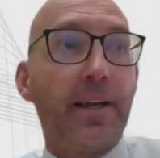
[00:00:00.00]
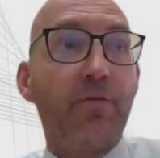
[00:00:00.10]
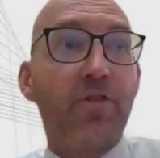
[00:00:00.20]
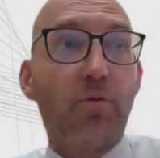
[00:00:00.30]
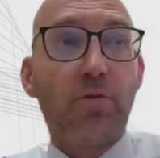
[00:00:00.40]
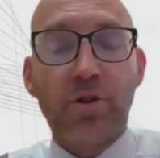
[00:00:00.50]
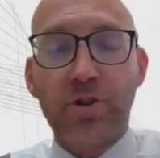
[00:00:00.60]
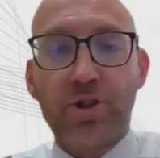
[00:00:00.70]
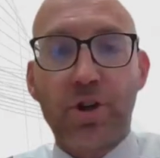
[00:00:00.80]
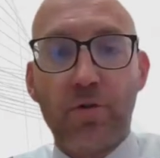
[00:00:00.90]
gives local
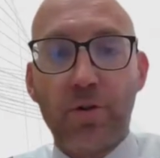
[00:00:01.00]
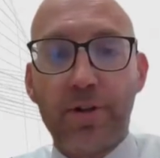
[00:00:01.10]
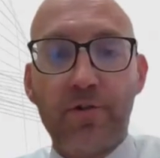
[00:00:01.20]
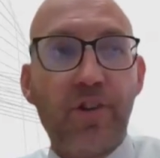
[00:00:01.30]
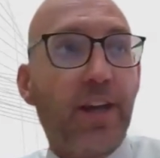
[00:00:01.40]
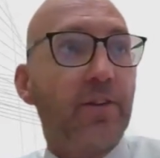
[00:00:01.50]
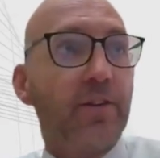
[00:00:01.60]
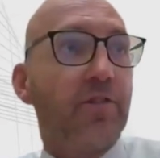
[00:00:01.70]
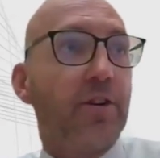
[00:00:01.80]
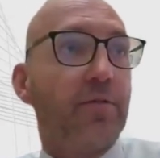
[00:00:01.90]
control and
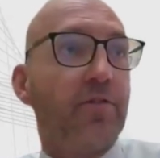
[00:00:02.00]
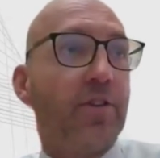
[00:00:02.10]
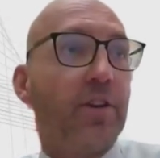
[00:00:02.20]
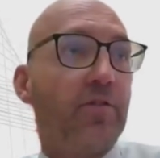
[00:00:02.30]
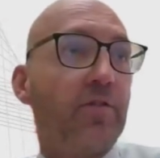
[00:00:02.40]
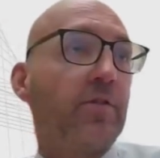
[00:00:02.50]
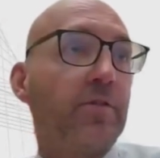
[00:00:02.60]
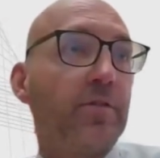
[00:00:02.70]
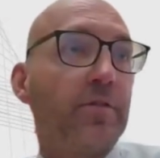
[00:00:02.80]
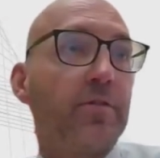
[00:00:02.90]
tailored services,
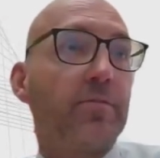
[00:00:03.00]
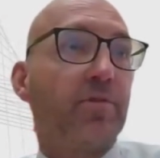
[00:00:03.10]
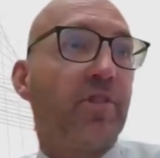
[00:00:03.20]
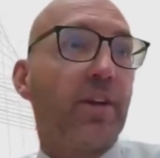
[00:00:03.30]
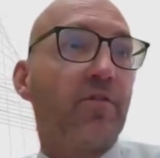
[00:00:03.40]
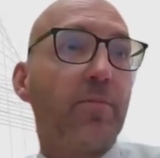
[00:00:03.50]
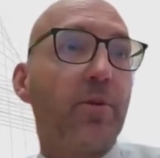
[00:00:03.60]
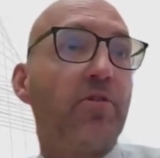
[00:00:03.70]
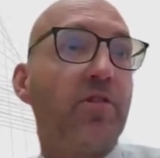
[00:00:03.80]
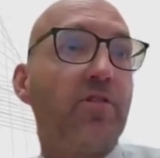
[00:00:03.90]
protects
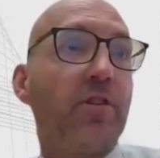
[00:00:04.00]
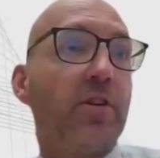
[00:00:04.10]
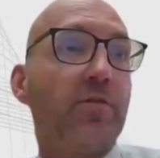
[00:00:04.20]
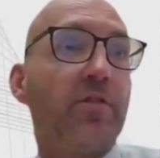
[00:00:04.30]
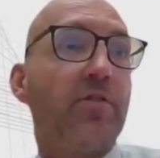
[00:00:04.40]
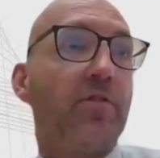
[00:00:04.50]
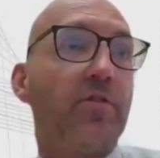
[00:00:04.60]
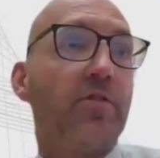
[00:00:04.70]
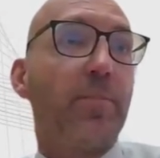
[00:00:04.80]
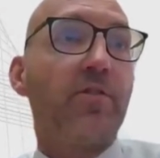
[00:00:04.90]
community services and
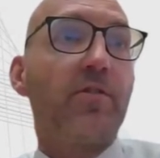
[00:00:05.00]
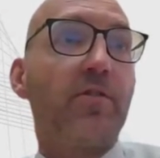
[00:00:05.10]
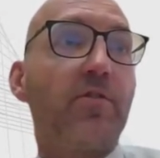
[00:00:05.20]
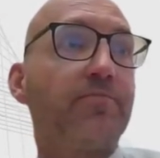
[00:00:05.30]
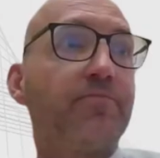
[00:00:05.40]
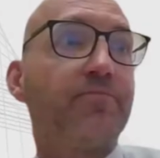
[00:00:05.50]
spaces.